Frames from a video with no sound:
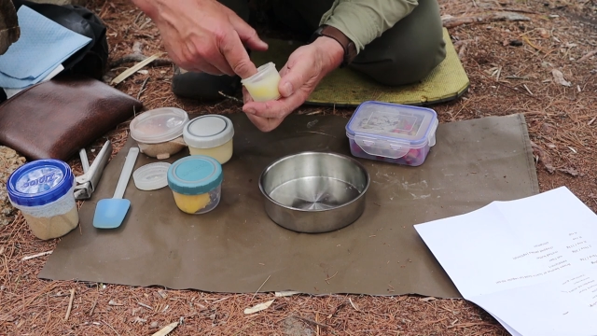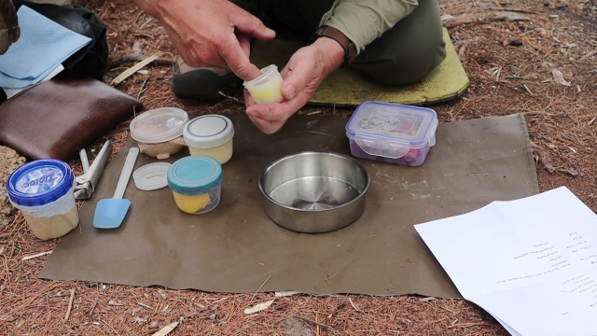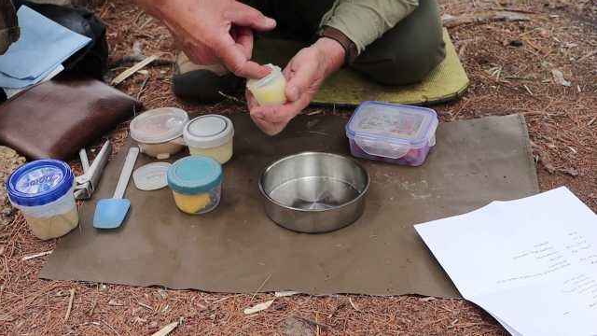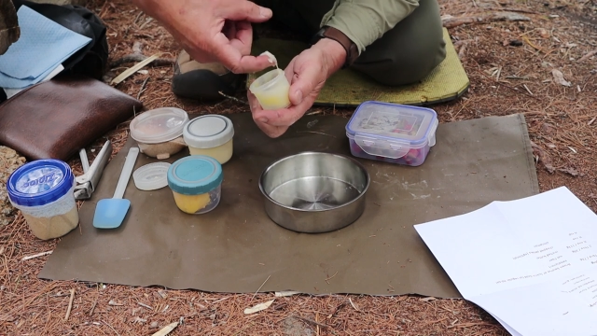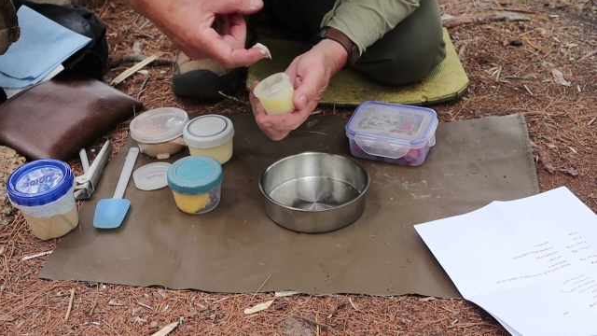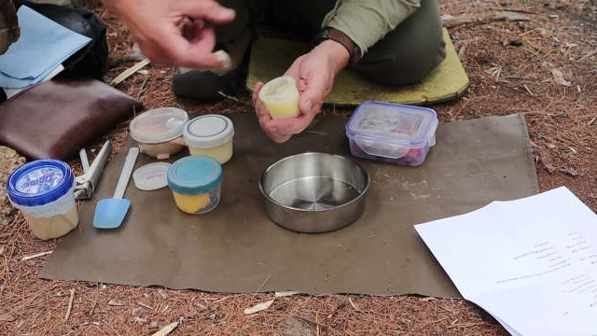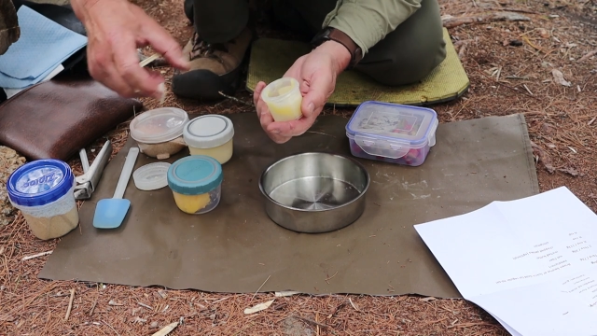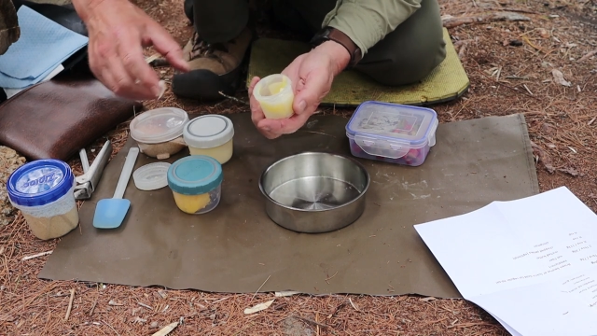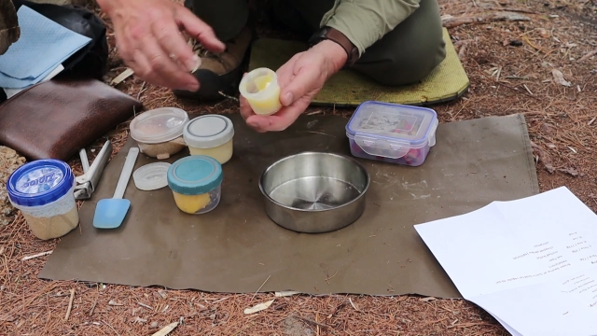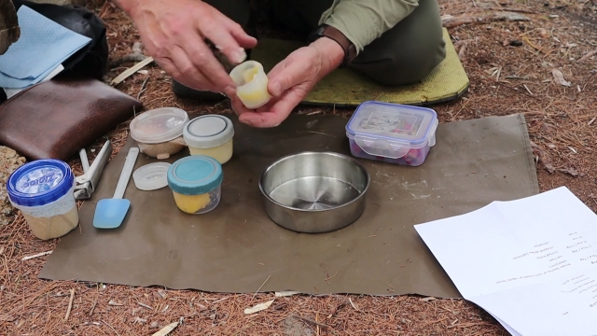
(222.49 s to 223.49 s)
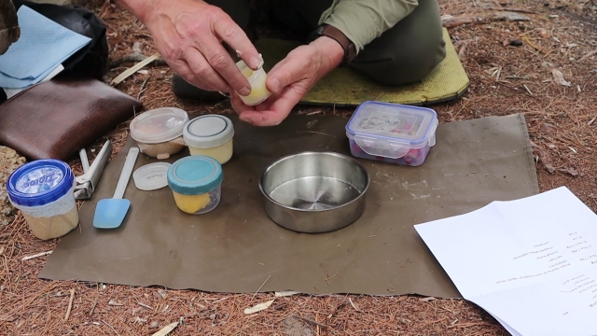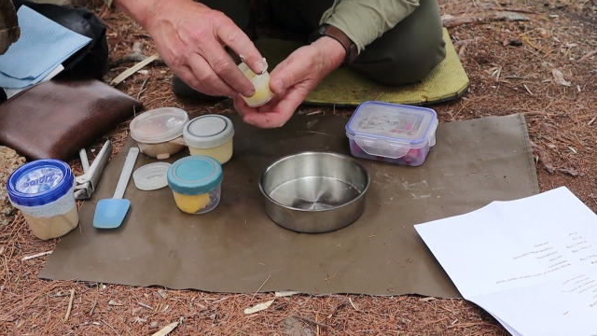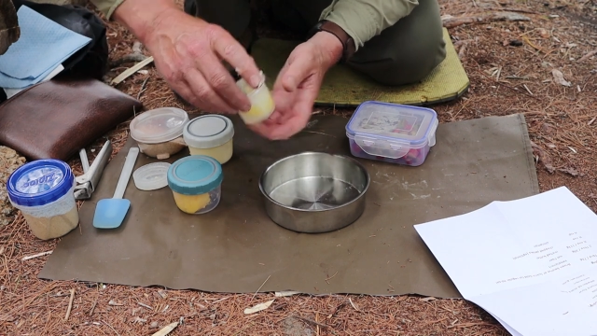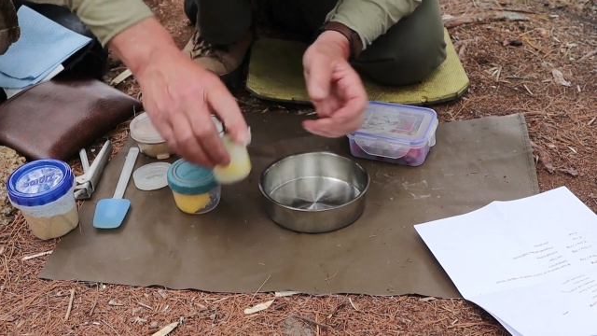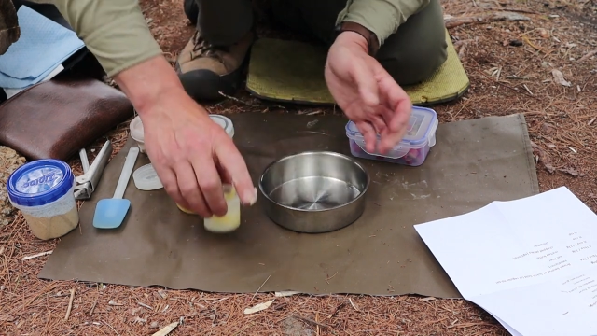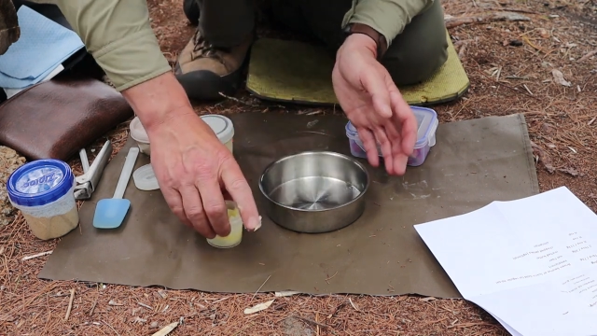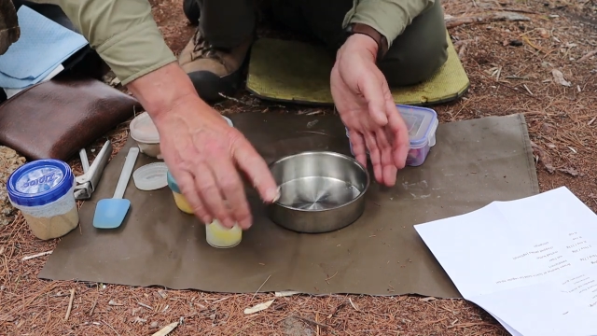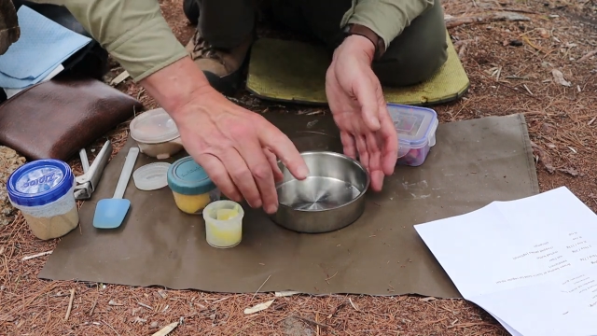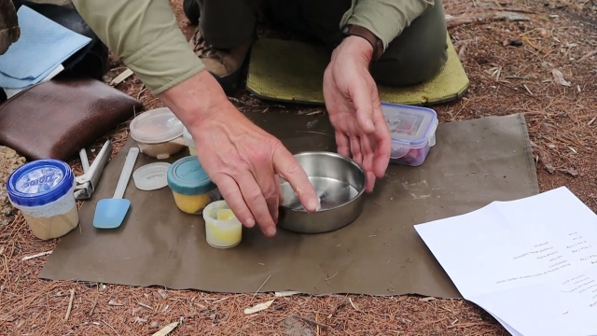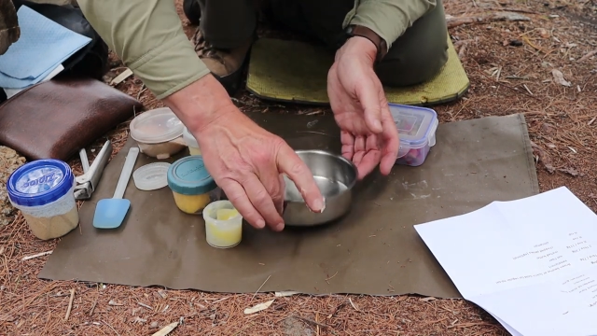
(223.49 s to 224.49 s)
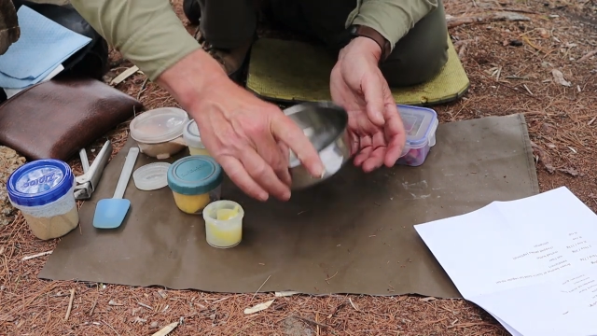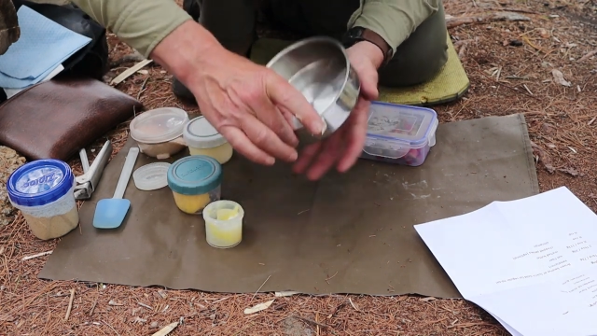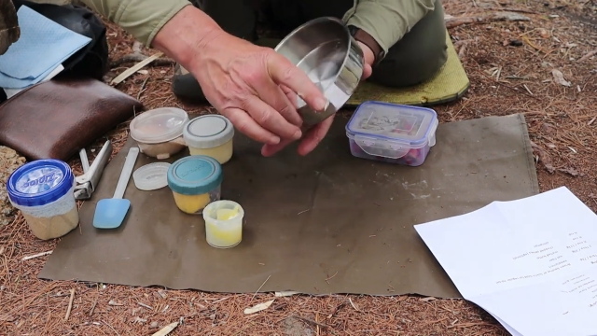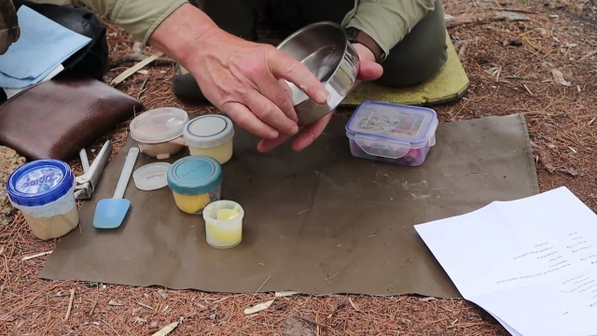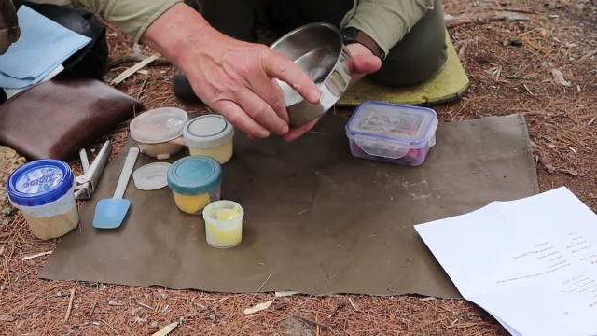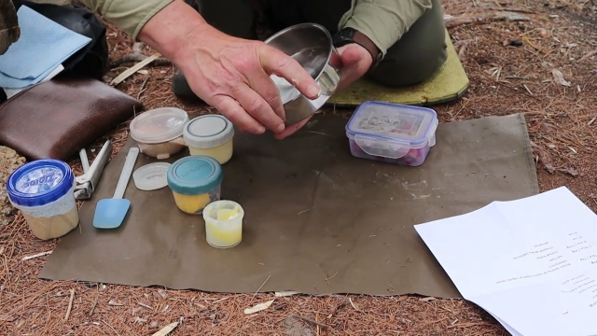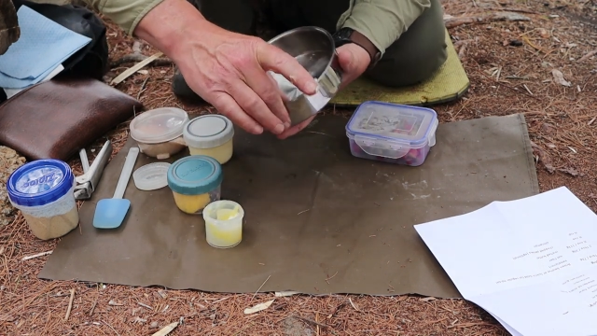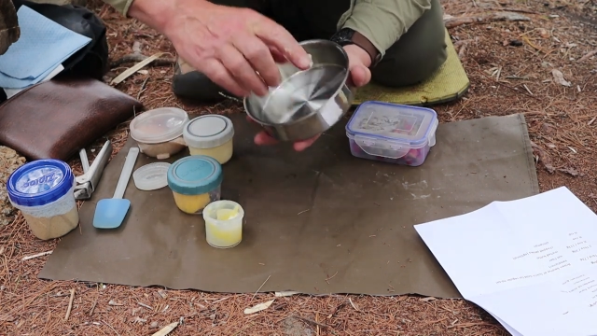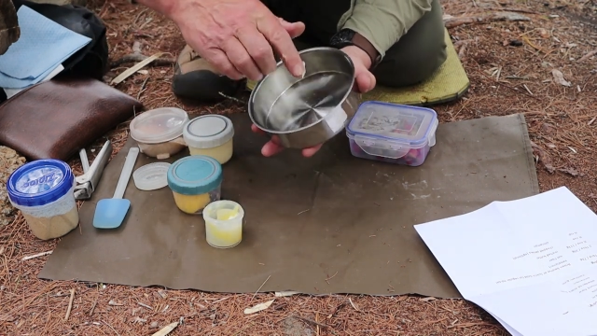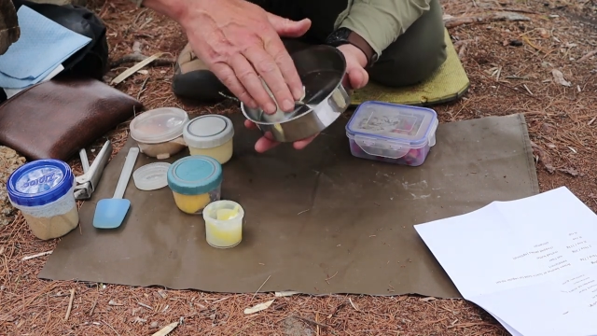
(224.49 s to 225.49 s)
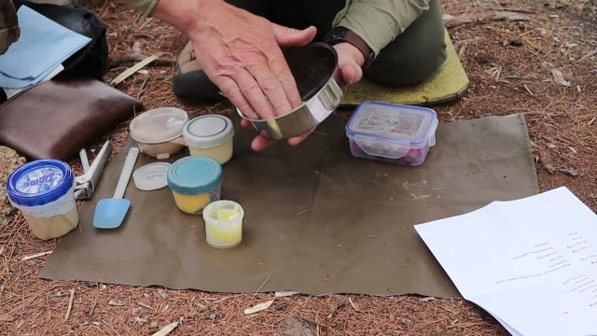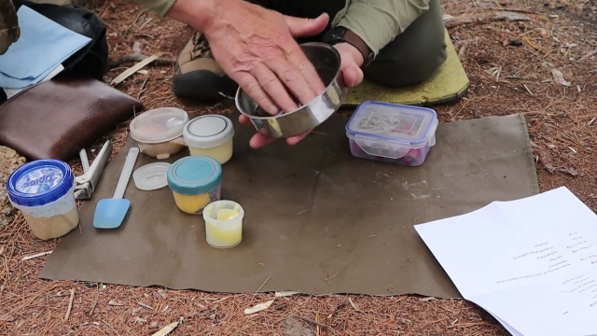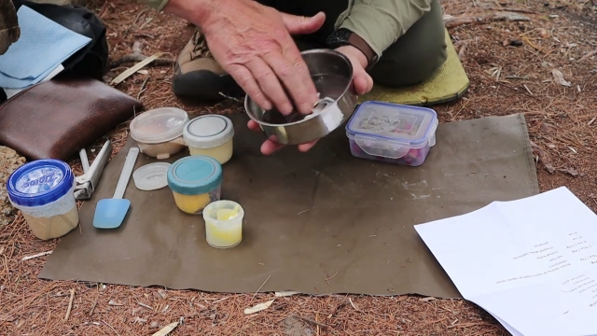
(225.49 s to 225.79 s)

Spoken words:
(no speaker visible)